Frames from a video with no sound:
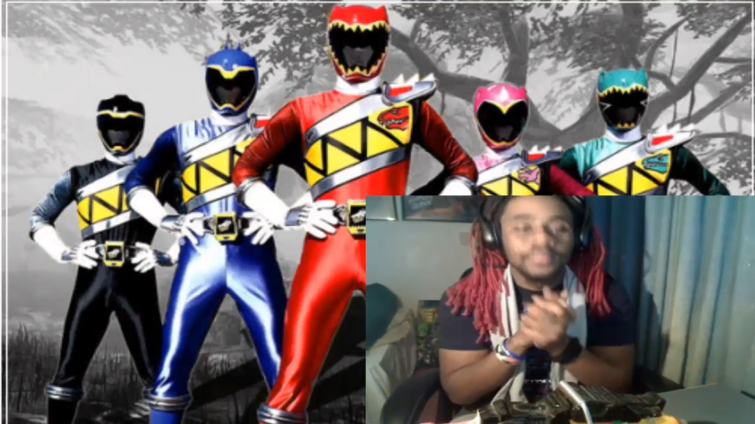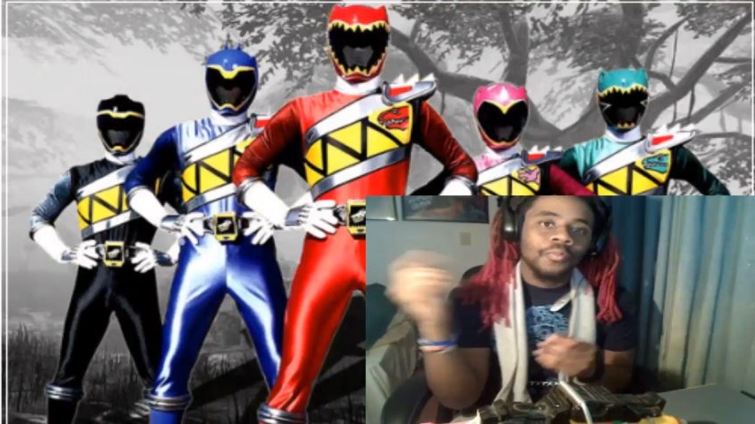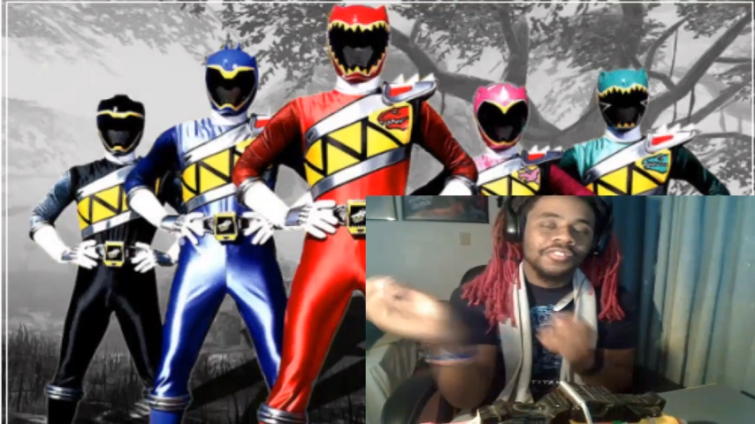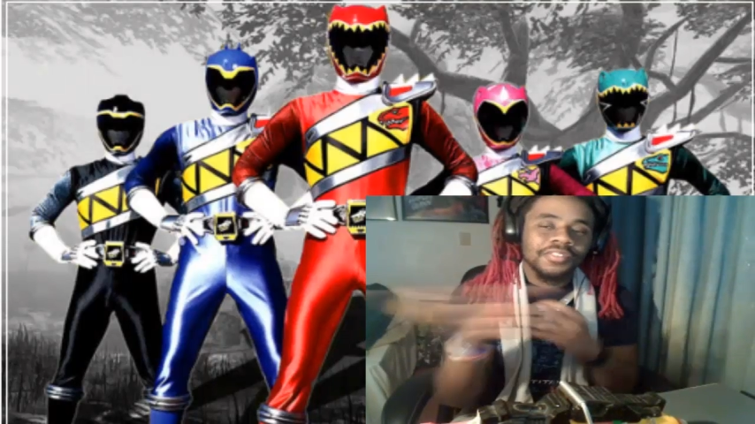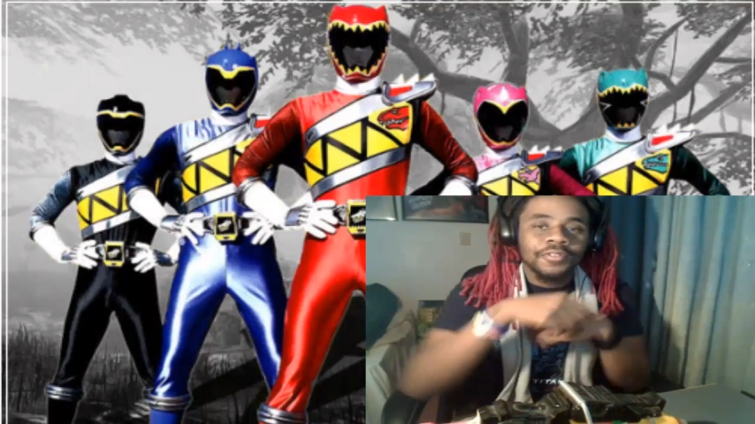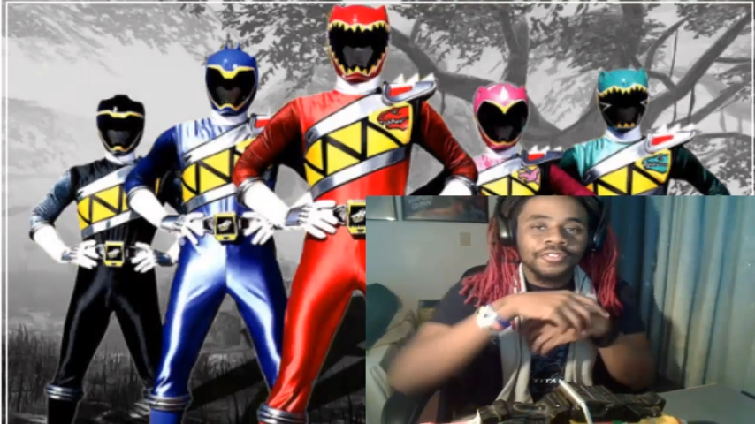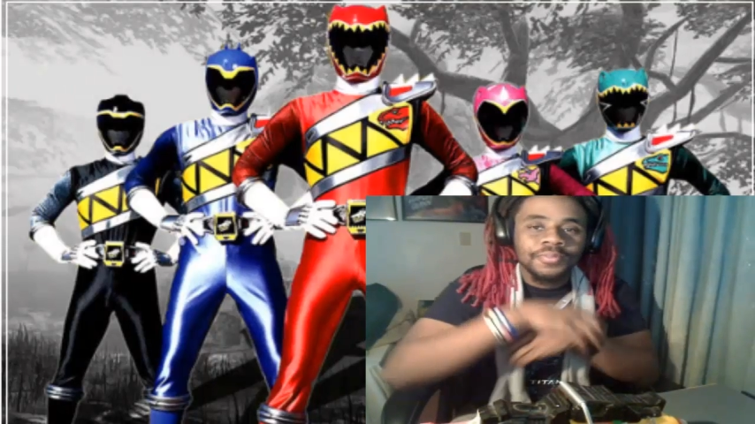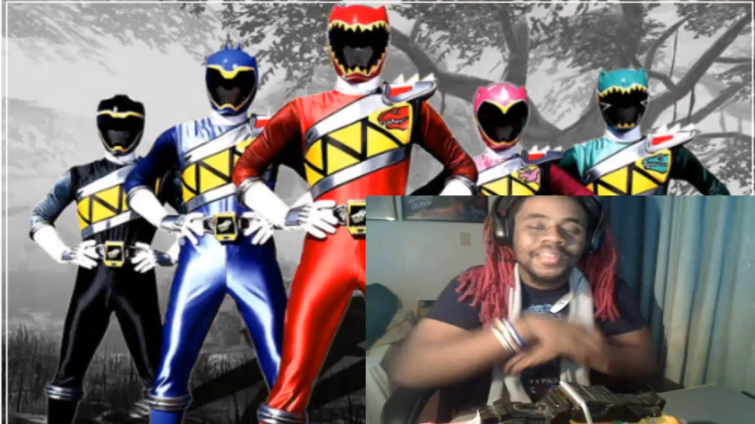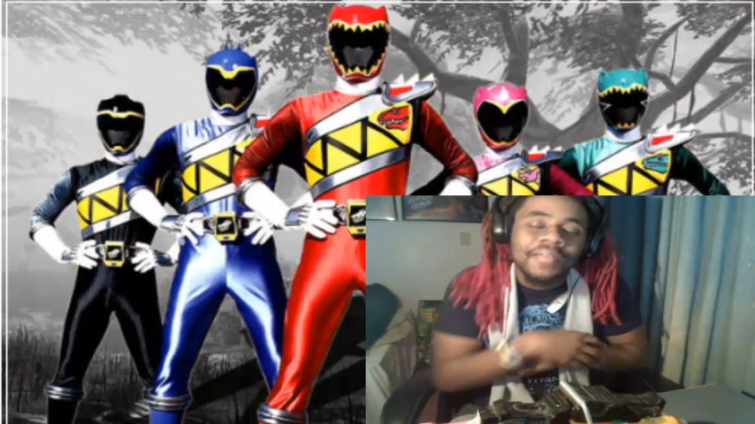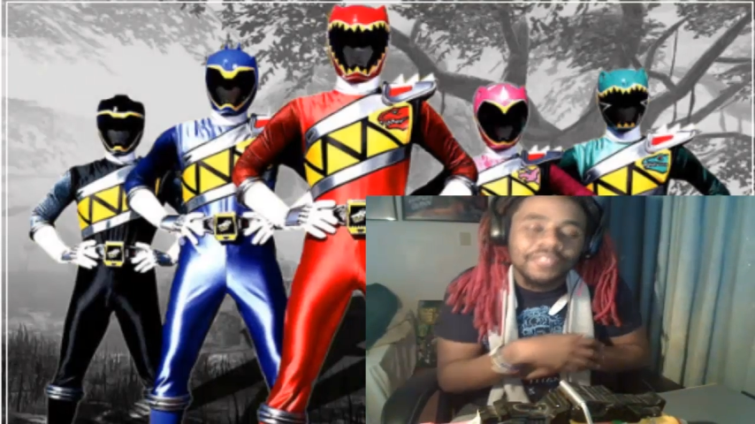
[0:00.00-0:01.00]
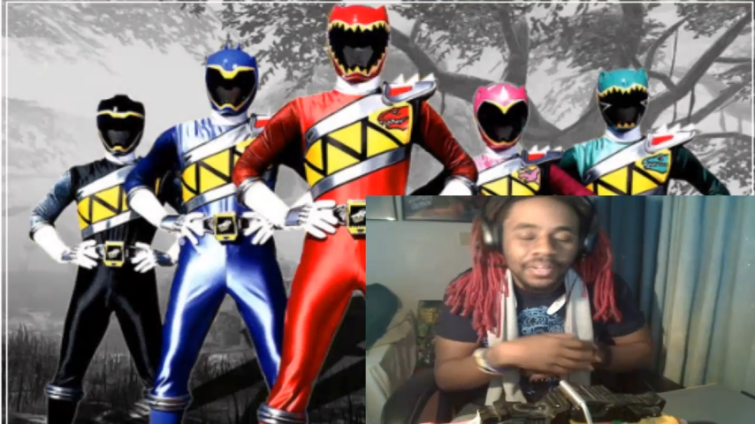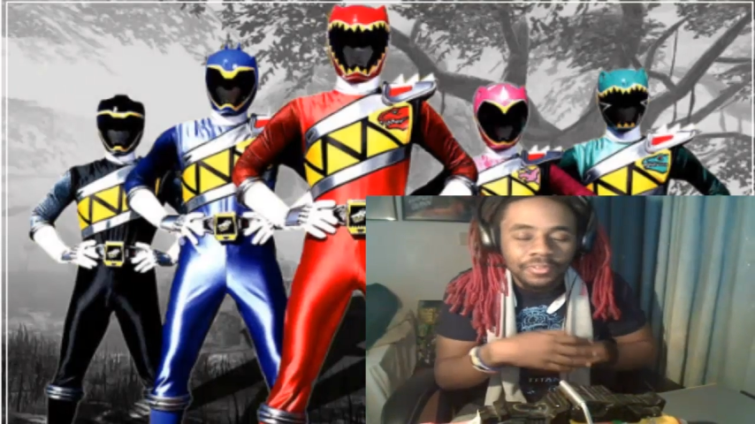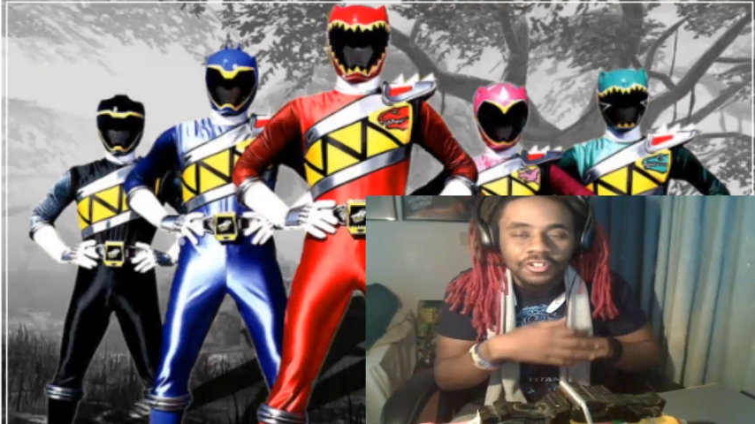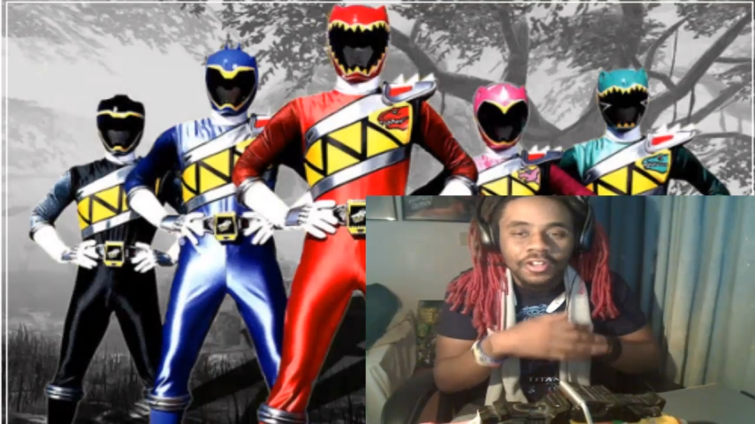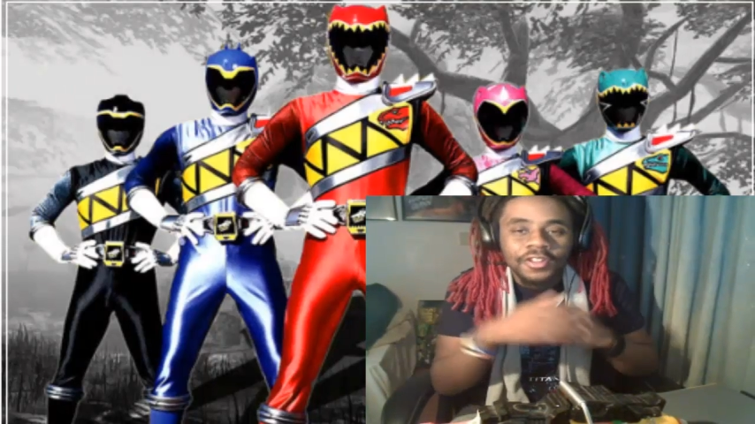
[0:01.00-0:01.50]
What's up YouTube, the average
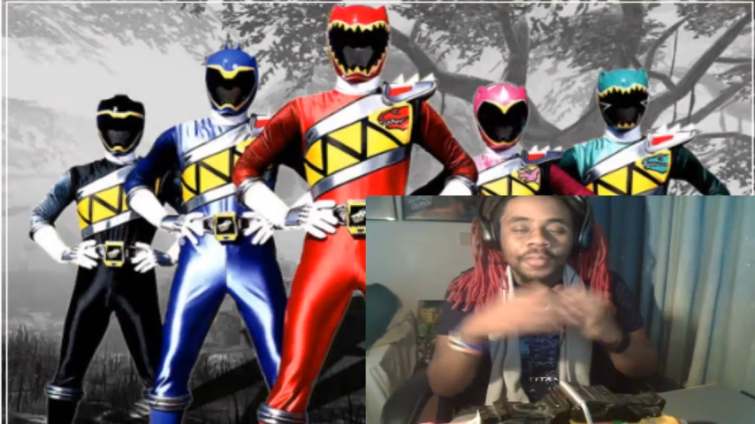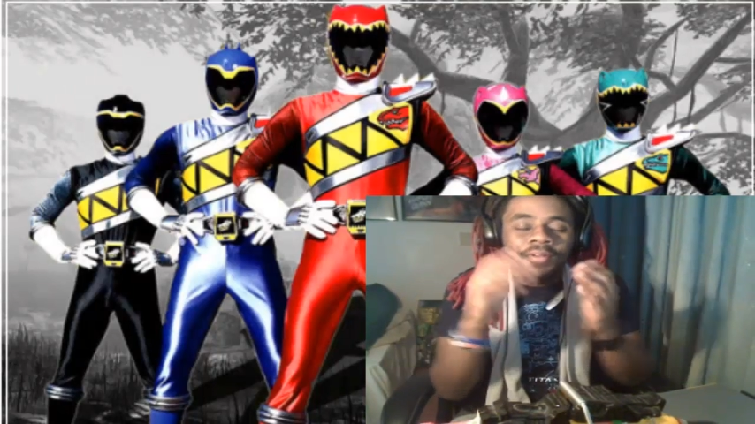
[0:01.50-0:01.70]
gamer Shawn here,